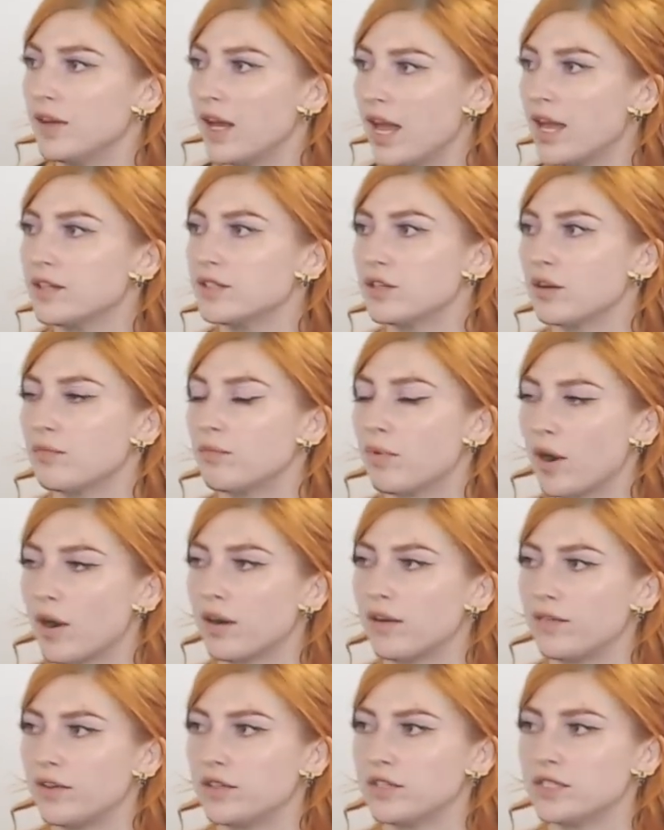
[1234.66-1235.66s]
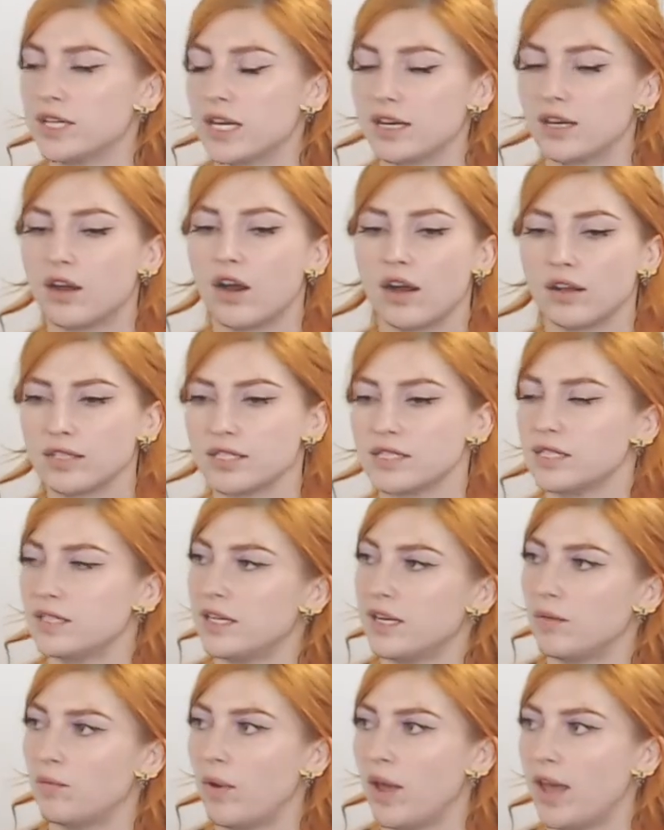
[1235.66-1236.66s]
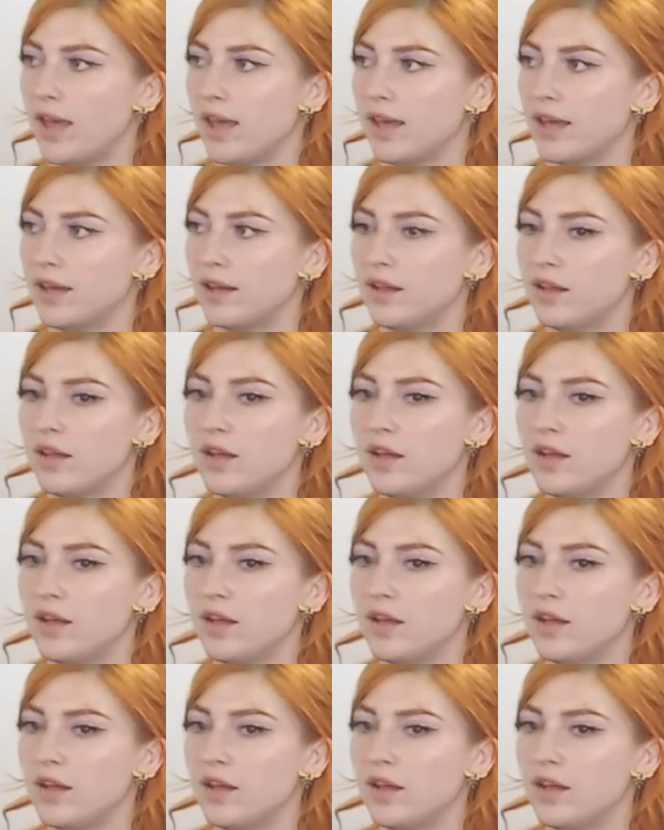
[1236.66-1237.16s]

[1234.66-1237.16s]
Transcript: And so part of you is like constantly weighing,